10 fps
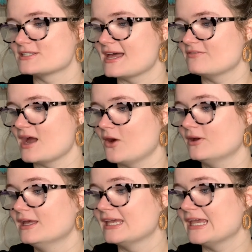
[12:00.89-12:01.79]
that vow,
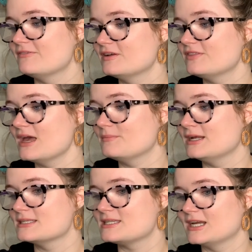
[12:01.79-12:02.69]
even if that
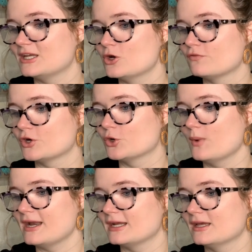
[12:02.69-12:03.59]
means taking over her
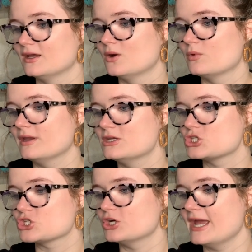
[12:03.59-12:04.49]
wedding, where he is
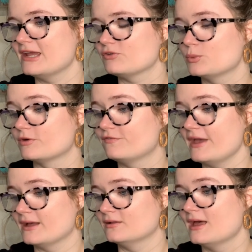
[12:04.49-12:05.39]
sure Avery will
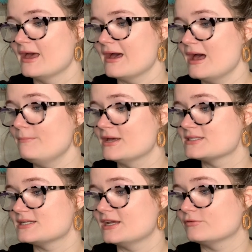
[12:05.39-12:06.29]
fail. At
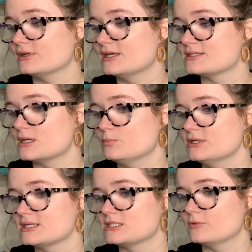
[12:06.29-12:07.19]
best, Avery is
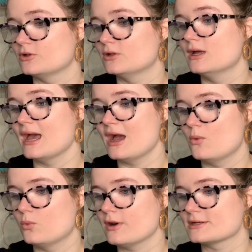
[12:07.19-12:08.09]
unpredictable.
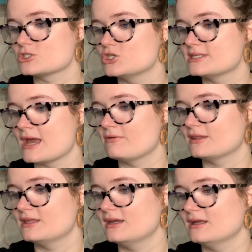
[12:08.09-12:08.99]
At worst, she's
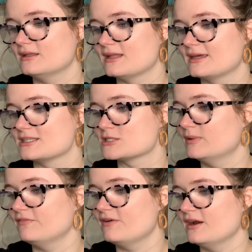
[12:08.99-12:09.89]
everything like the
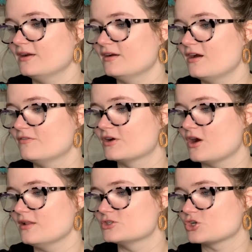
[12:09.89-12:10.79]
spitfire of a
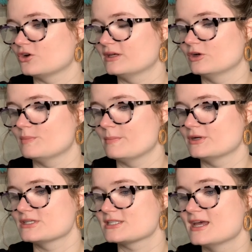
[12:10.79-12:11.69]
college girl he
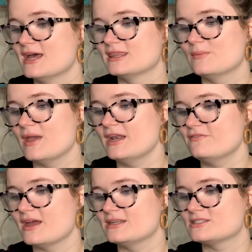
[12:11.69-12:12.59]
remembers. The main
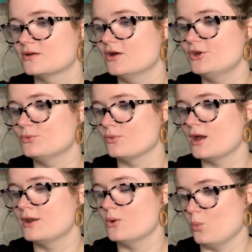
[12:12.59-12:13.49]
event could
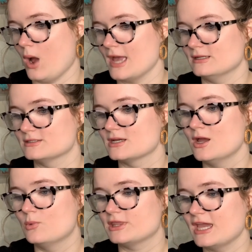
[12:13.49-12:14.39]
run wild.
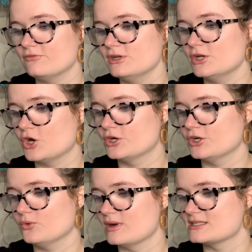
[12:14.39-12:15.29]
With Avery and
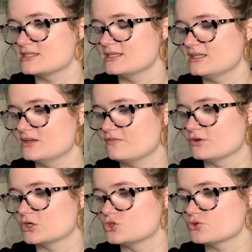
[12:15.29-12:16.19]
Carter wrestling
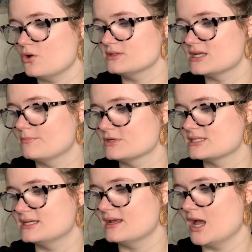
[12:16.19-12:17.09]
for control, tempers
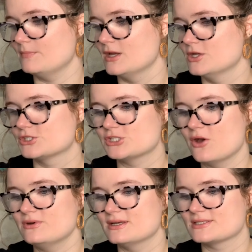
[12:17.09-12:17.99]
heat up.
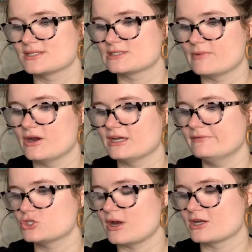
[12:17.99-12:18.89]
So does the spark of
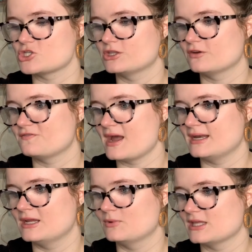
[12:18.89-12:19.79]
attraction they're
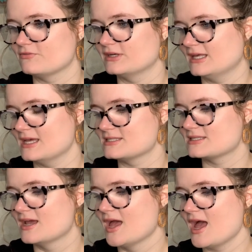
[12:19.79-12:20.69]
fighting with every
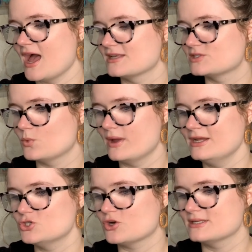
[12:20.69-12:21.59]
kiss. As the
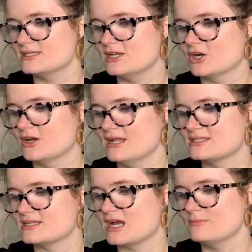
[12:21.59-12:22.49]
wedding draws near,
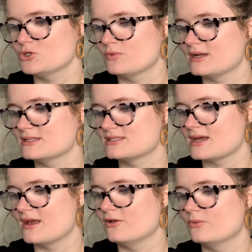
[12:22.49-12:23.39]
it's time to
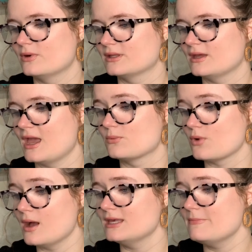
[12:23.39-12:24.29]
reconcile with a
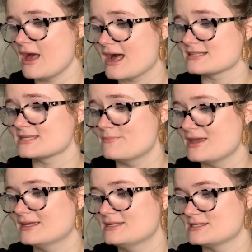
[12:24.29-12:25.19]
rocky past and
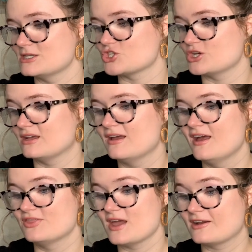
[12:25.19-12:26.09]
make a decision
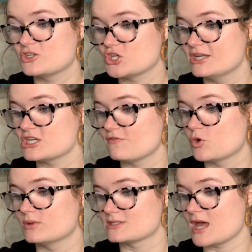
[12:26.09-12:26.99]
that could change
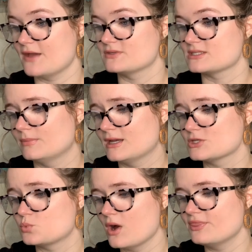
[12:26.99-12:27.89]
everyone's lives.
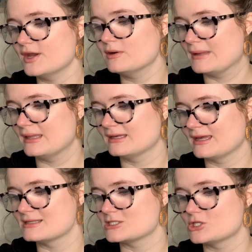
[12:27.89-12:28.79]
Because what they're rebelling
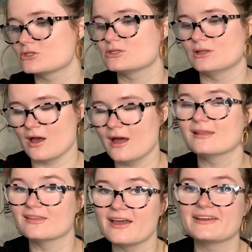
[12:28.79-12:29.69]
against looks a
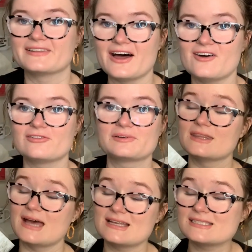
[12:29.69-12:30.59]
lot like love.
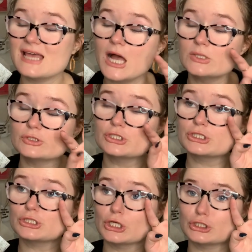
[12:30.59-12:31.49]
That
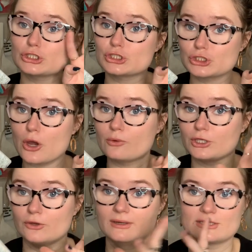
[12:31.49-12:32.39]
sounds so
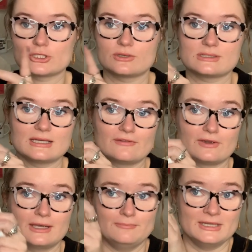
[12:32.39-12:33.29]
cute, and this looks like a
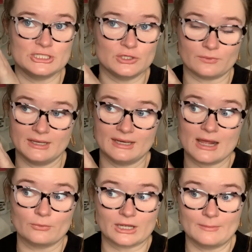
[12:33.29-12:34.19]
very beachy read,
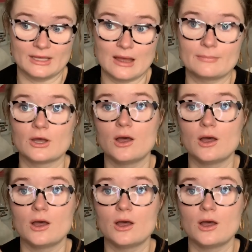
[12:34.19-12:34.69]
and we're coming up